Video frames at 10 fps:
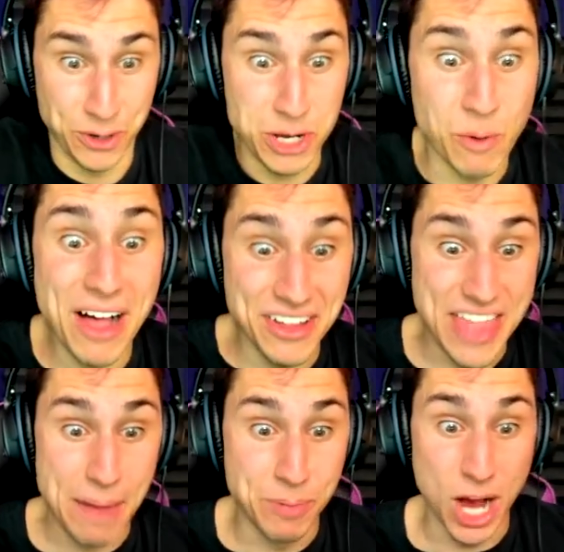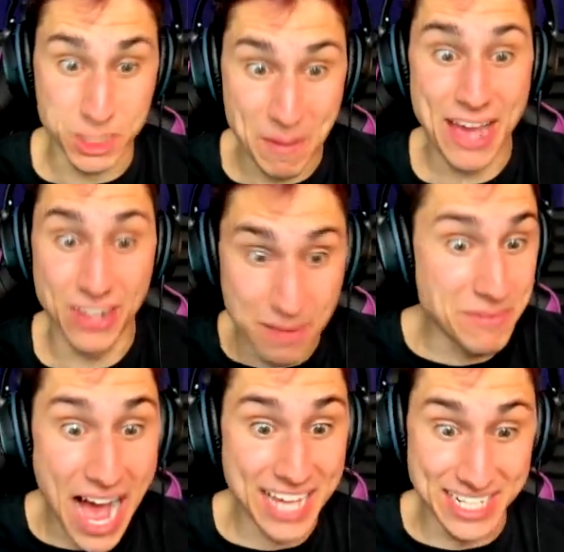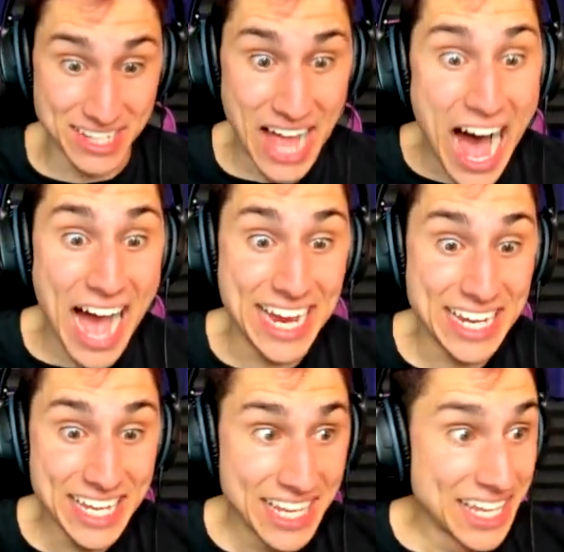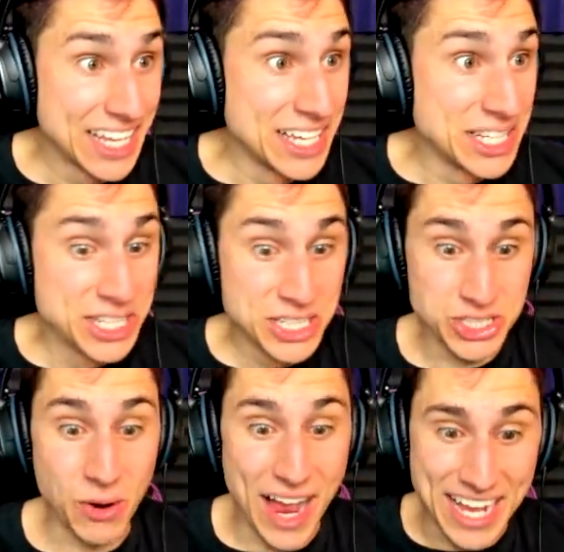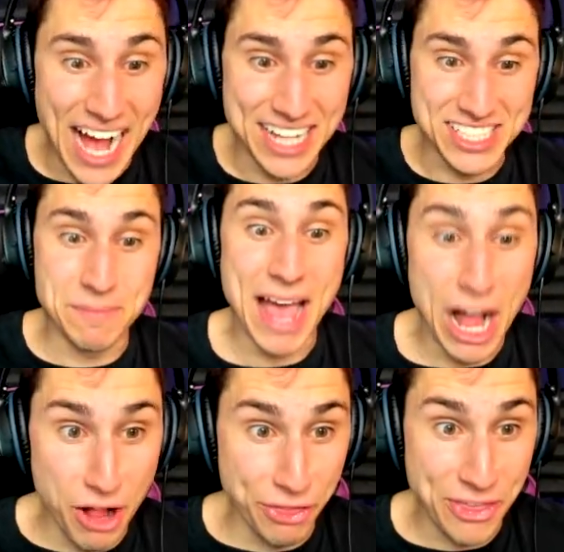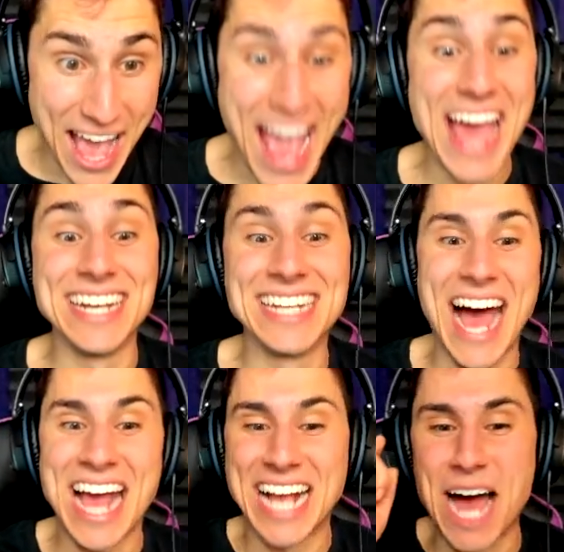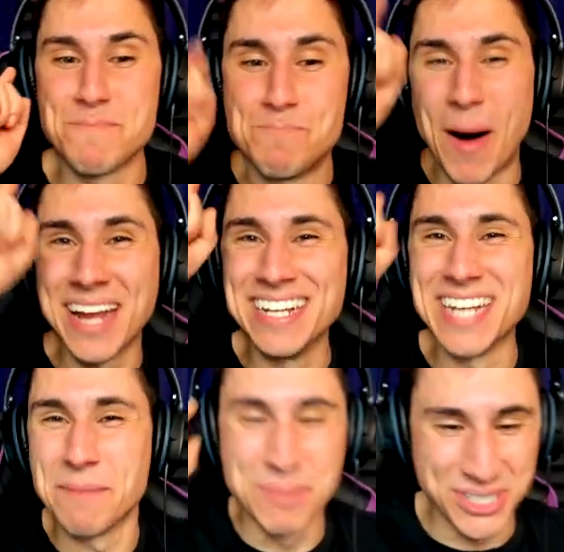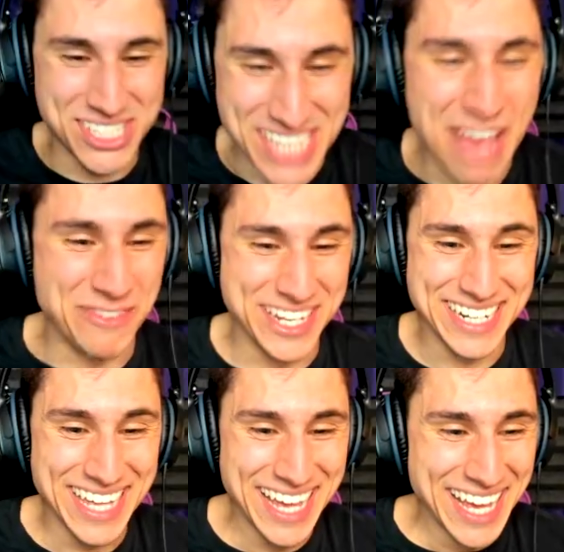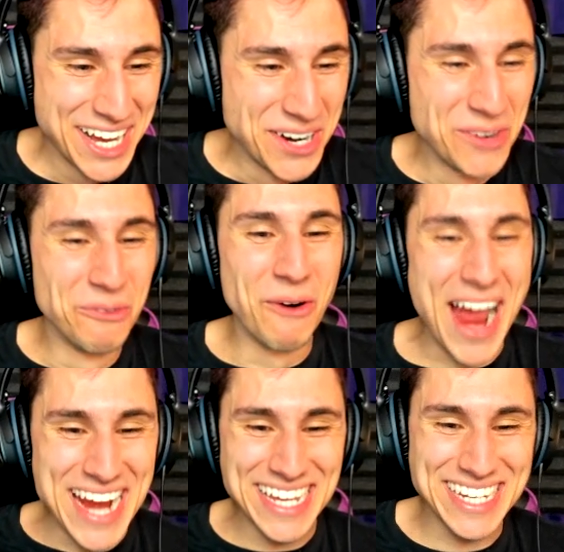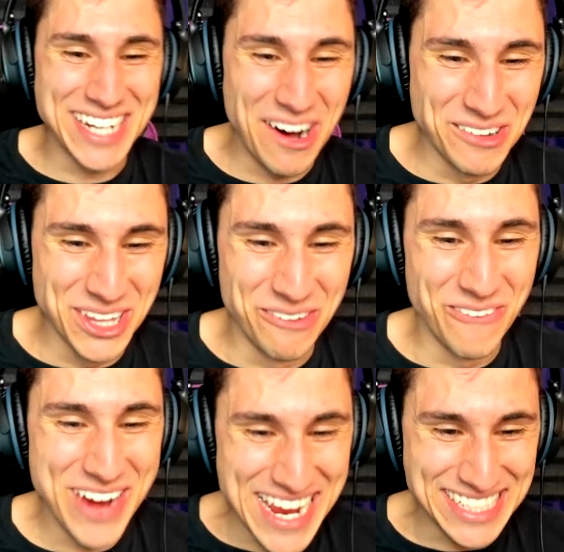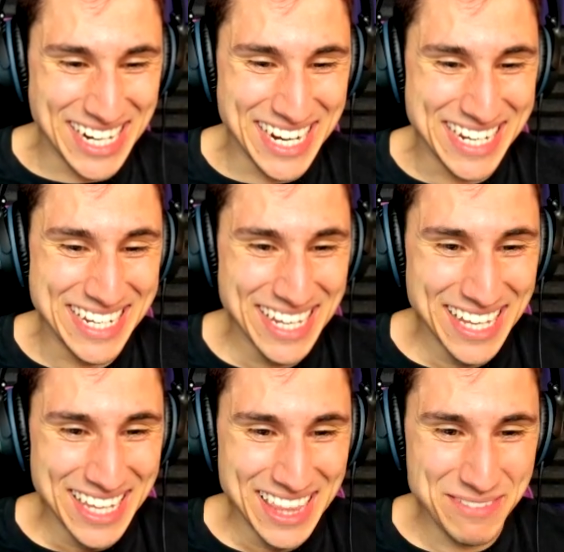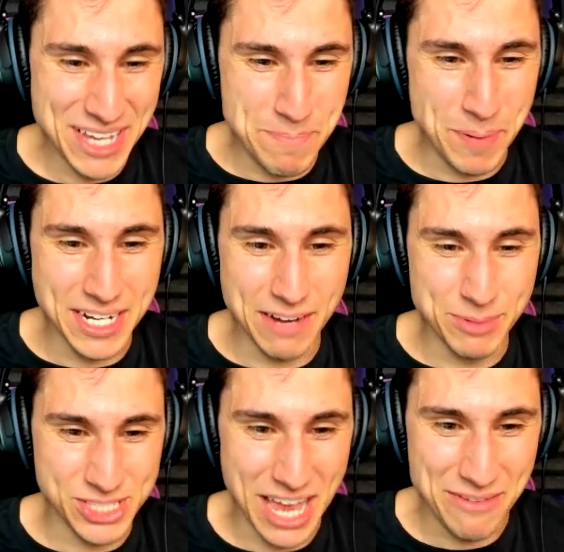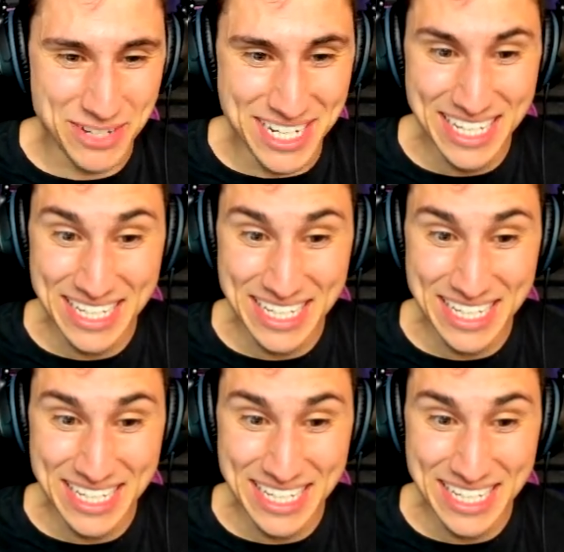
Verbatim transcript: pretty well in that boss battle, I'm not gonna lie. So I got some health, and I got button number 7. Way to go, Luigi! Let me get button number seven.